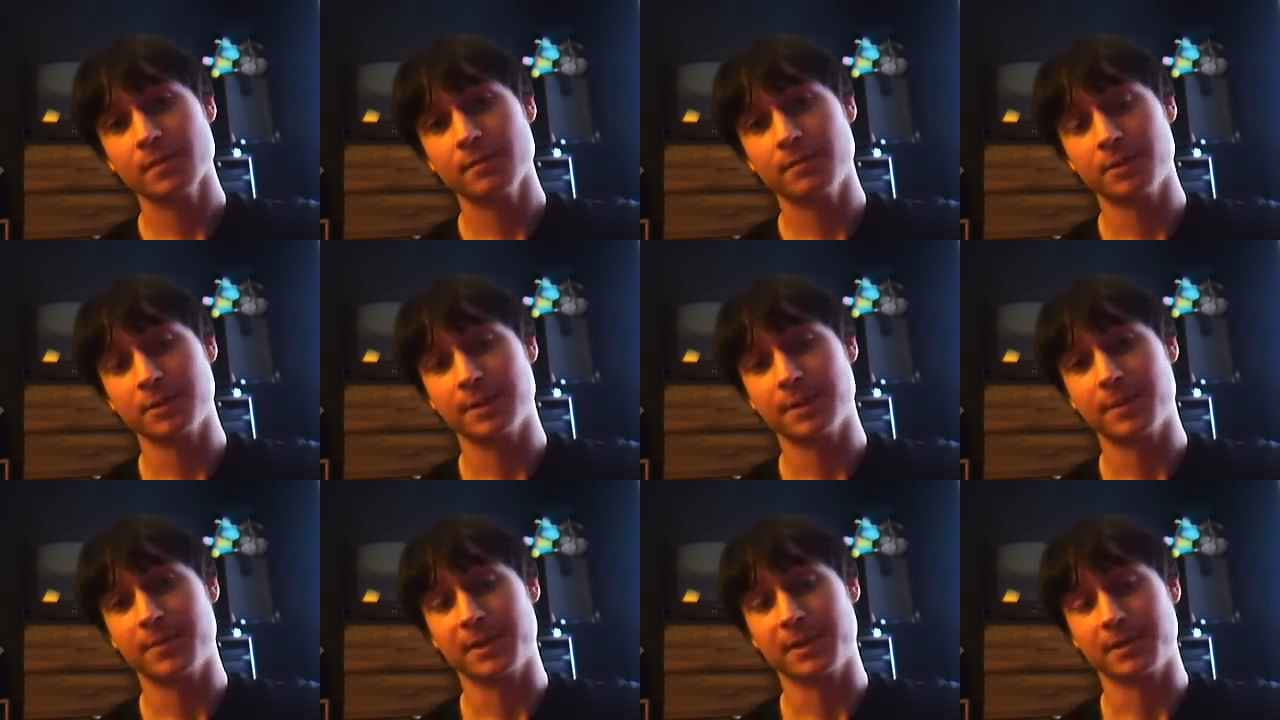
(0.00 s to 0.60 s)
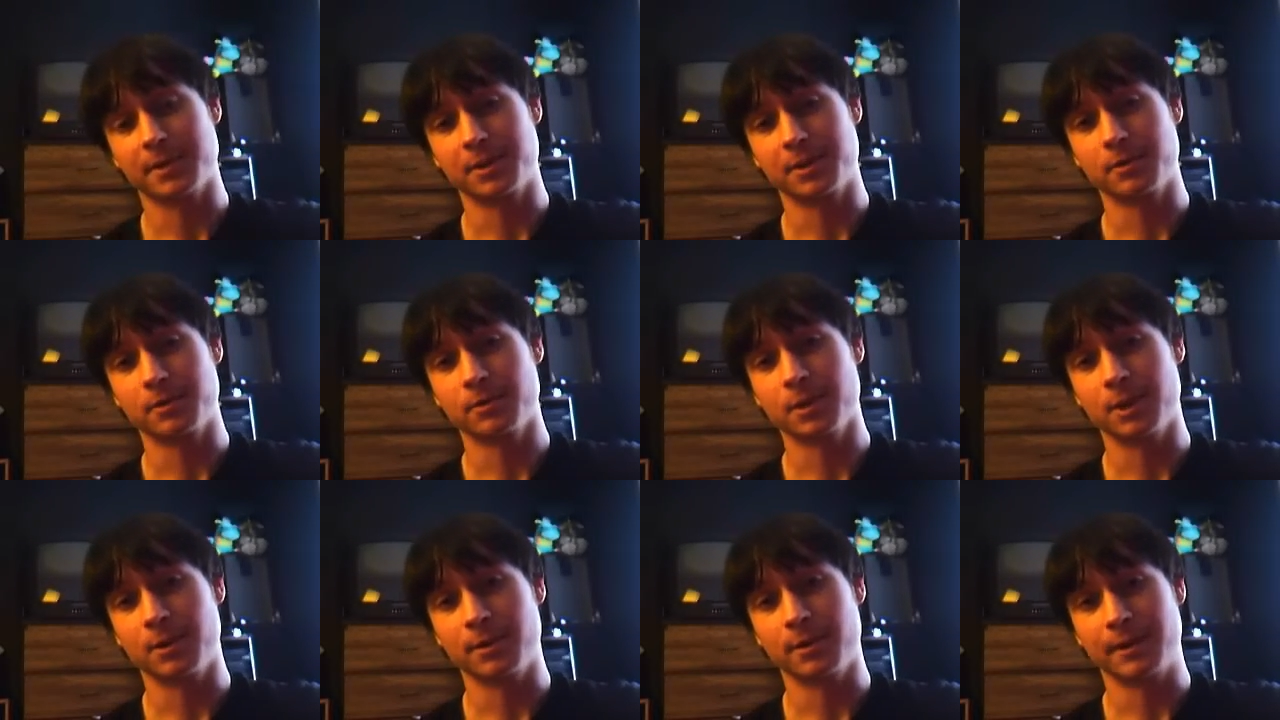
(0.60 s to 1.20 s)
for something to
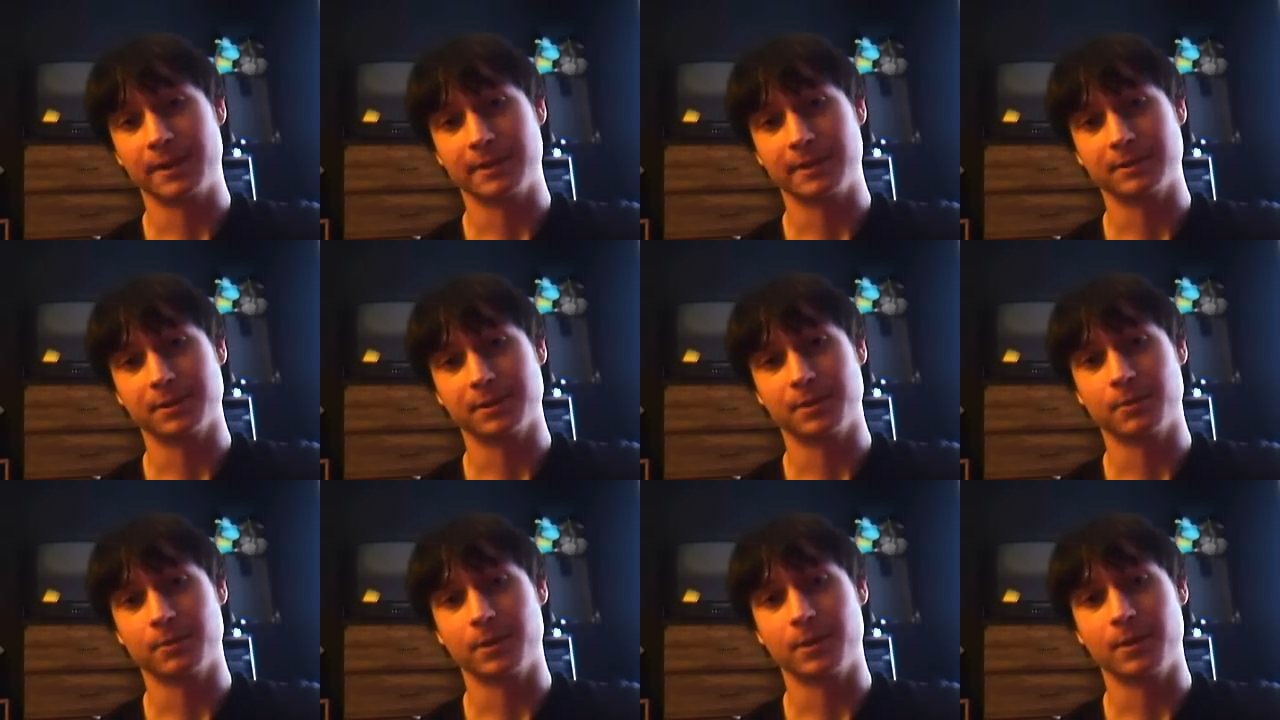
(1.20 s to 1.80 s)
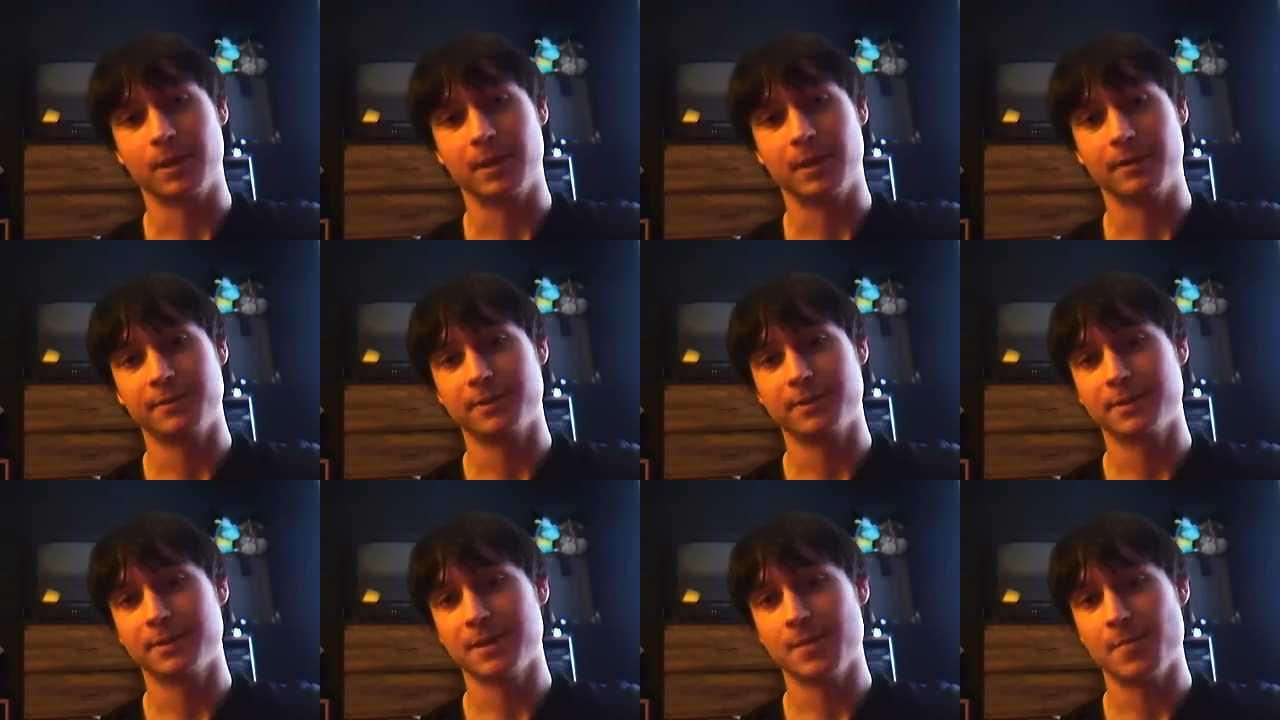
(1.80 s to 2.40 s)
grow, it has to grow off
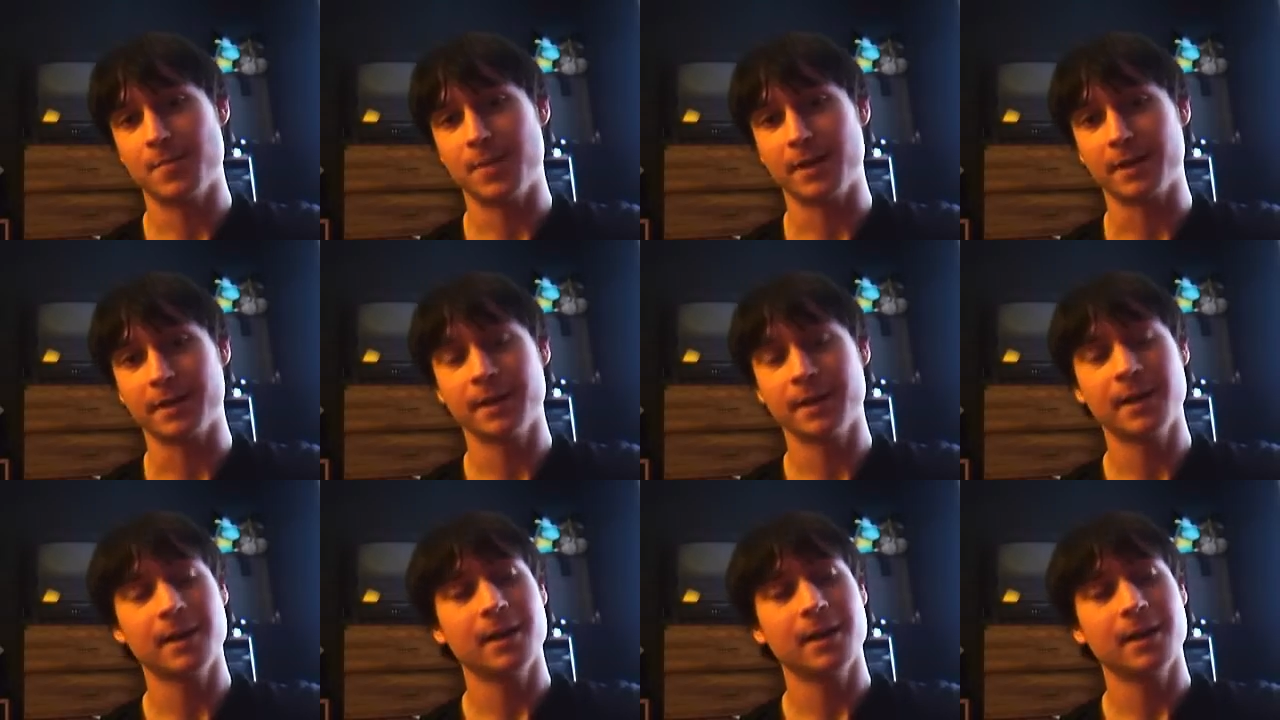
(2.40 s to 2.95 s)
something,